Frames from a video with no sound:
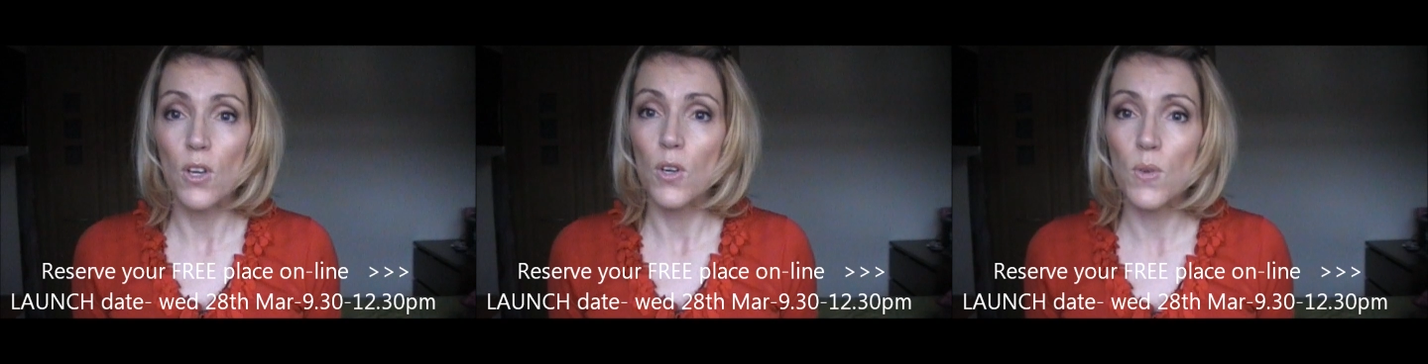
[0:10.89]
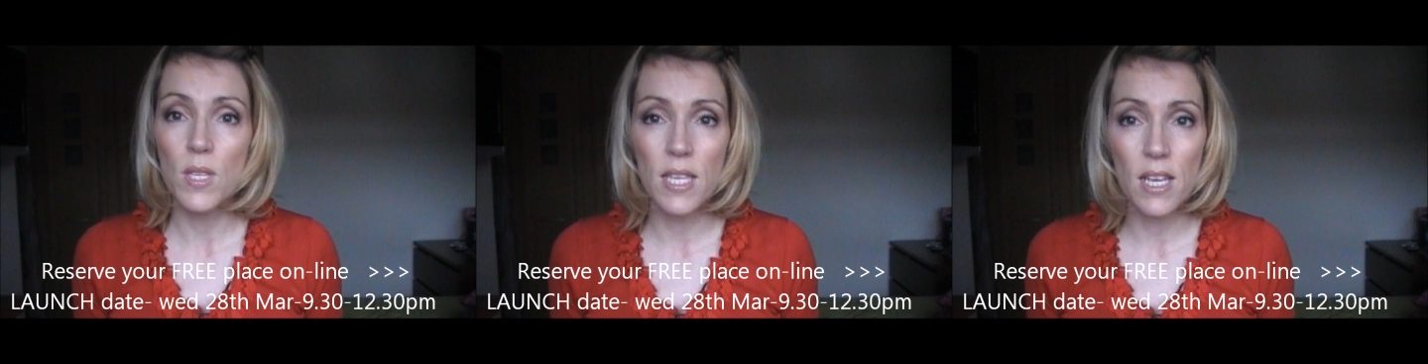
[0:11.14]

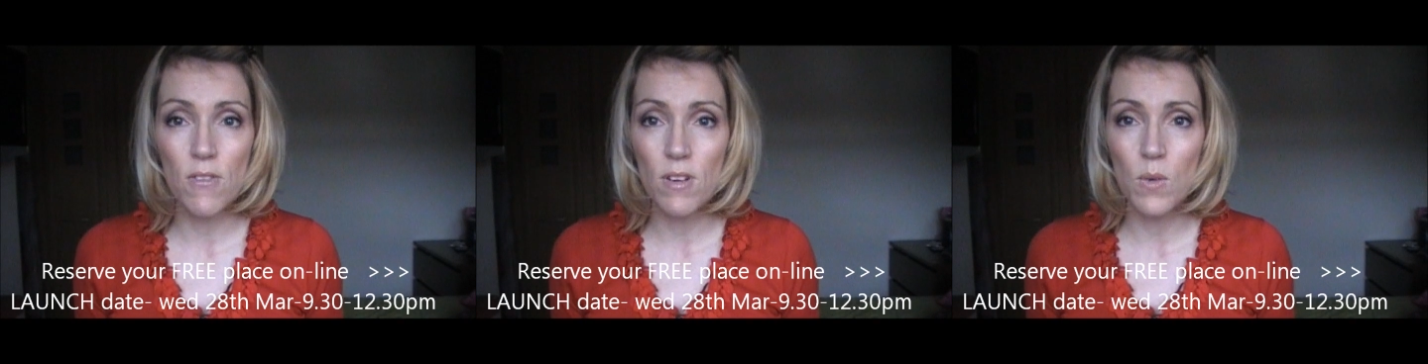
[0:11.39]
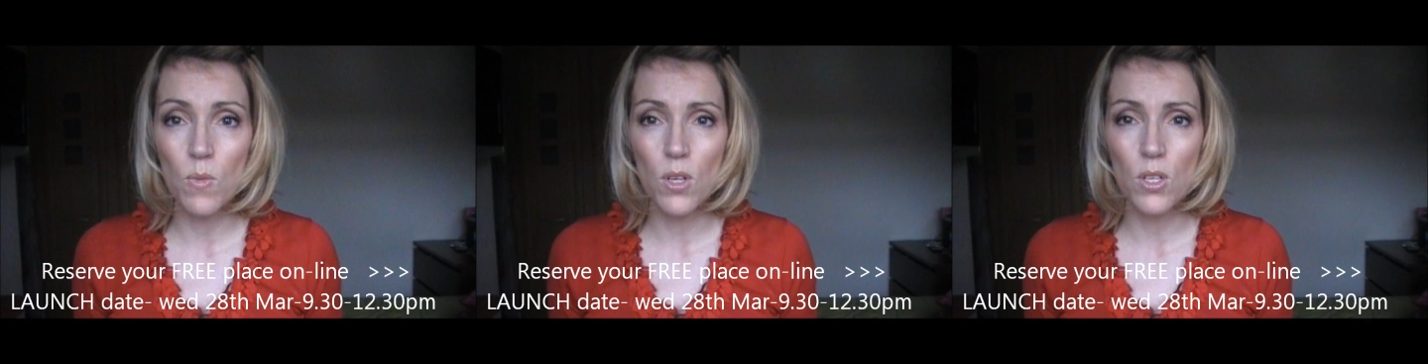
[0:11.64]
who
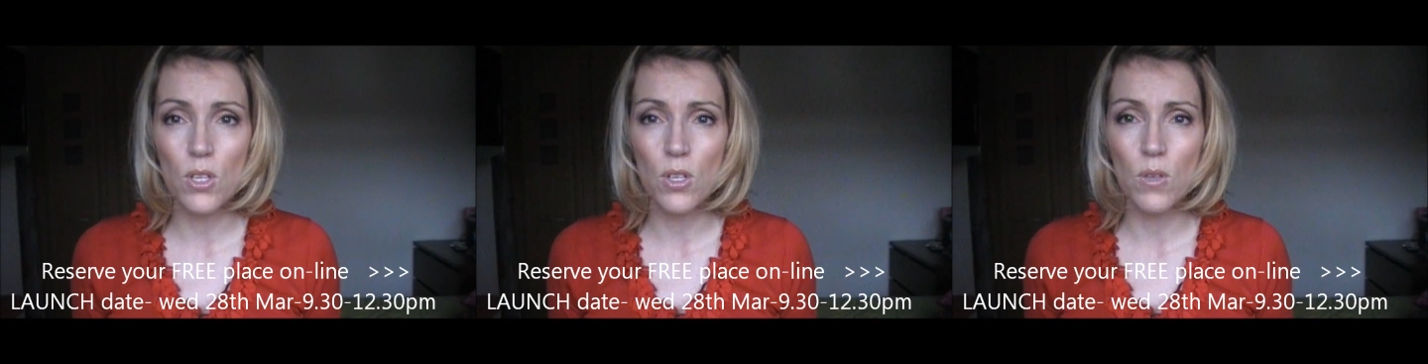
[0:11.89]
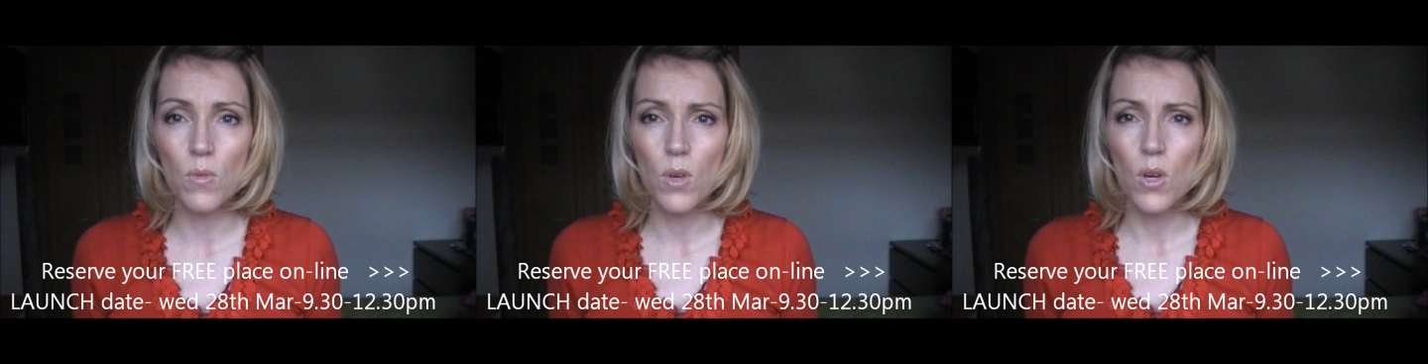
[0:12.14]
secretly want
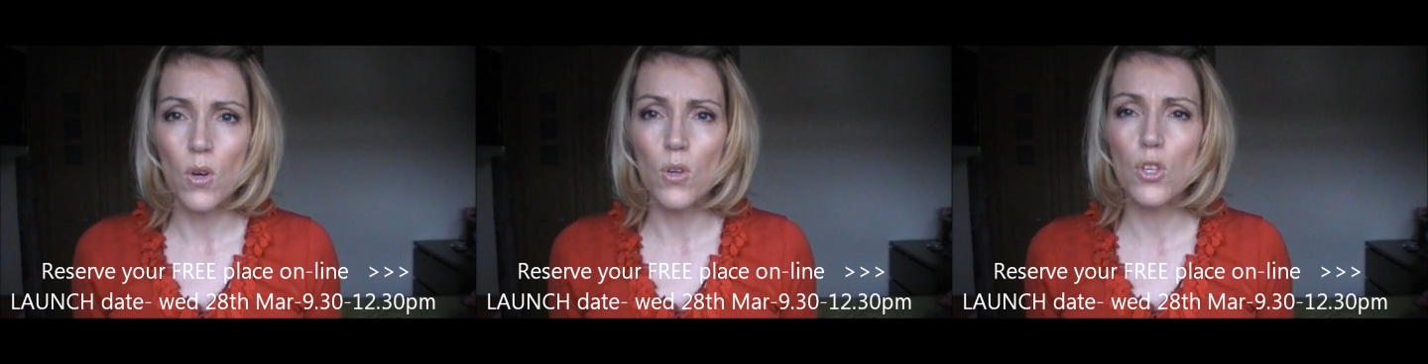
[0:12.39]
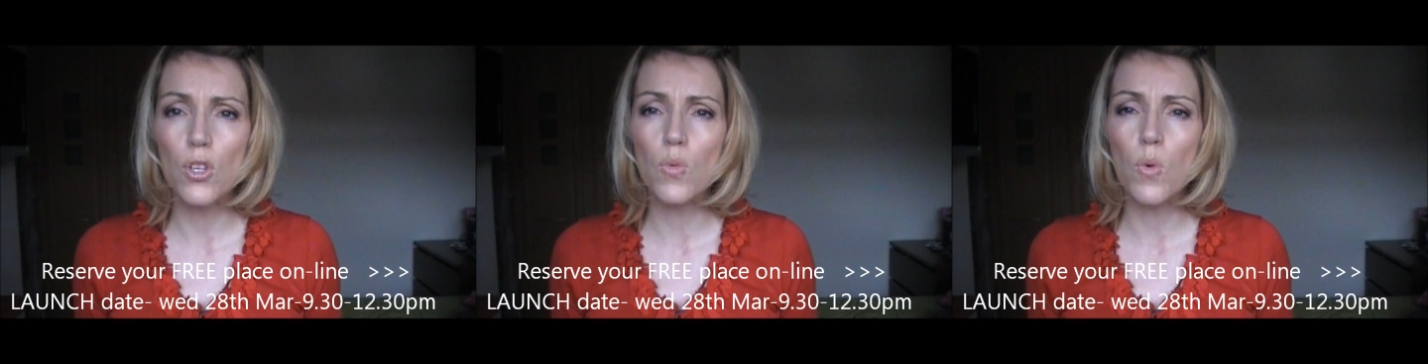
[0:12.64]
to, or
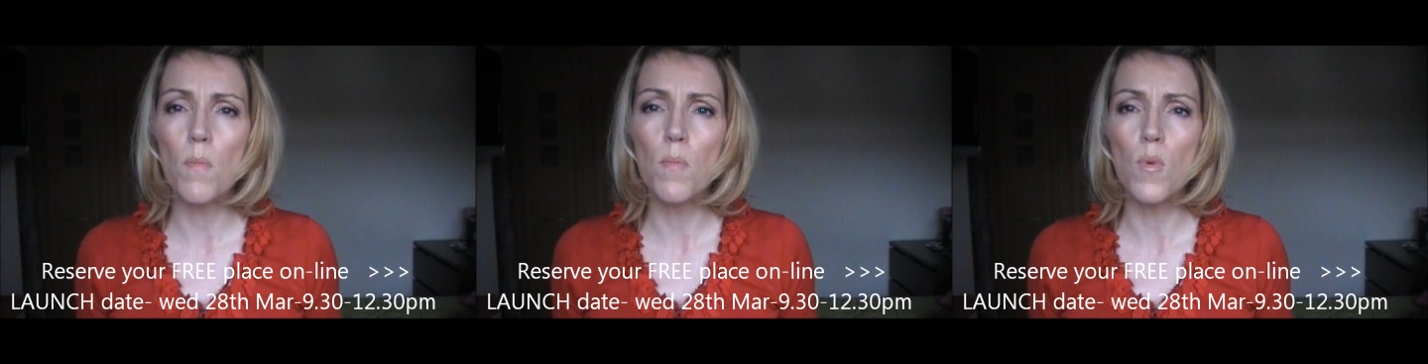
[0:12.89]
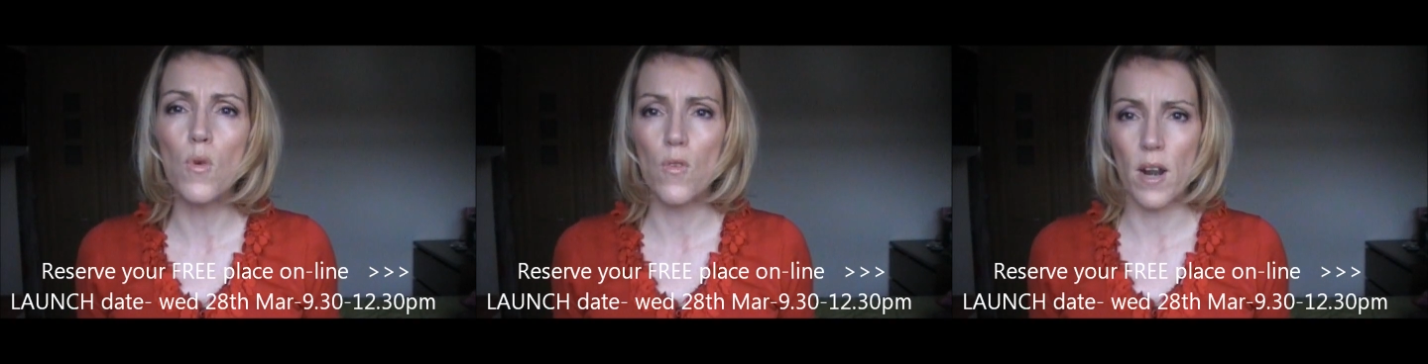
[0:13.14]
just want
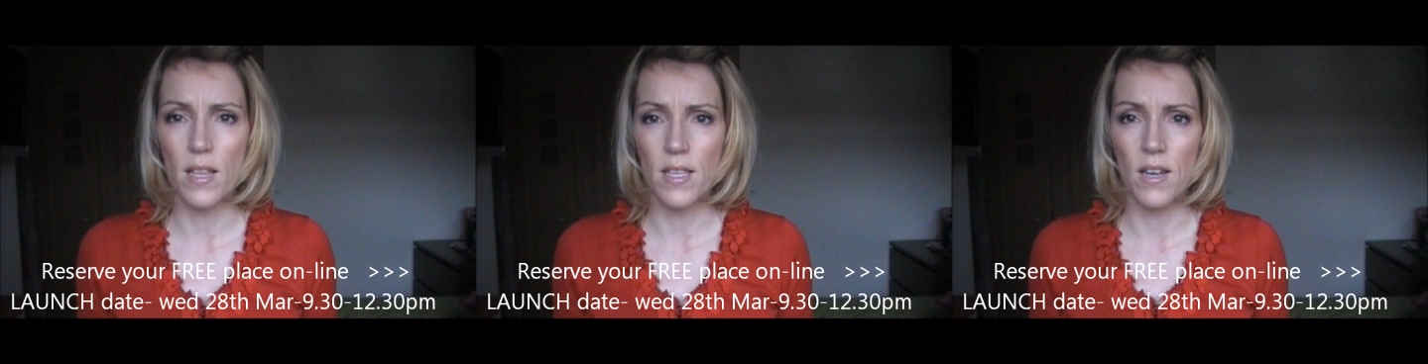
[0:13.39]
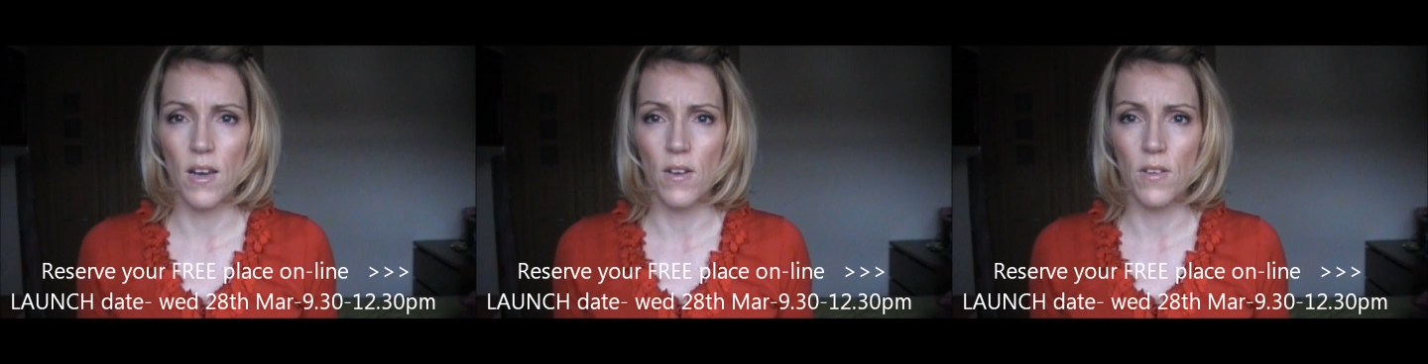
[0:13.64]
more out
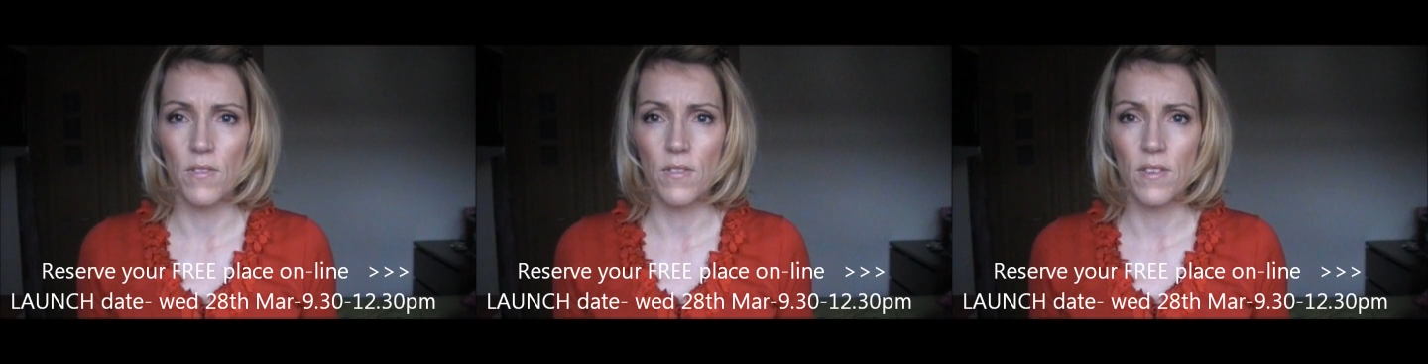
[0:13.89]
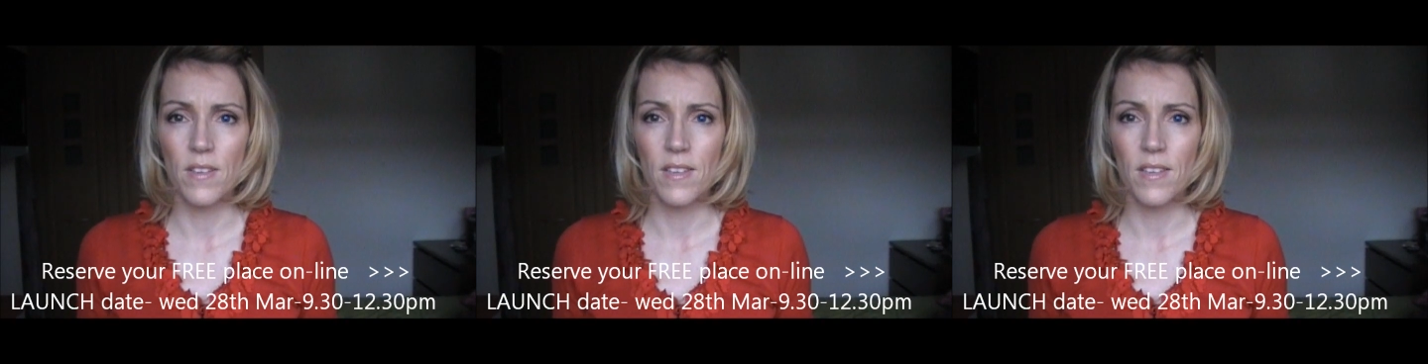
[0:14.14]
of life.